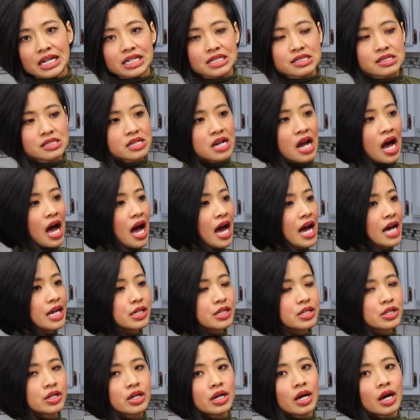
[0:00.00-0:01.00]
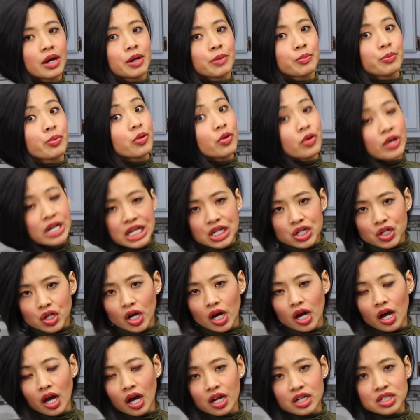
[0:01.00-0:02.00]
It's not
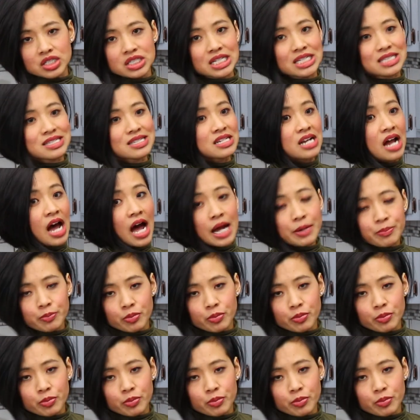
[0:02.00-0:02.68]
pre-cooked, it's not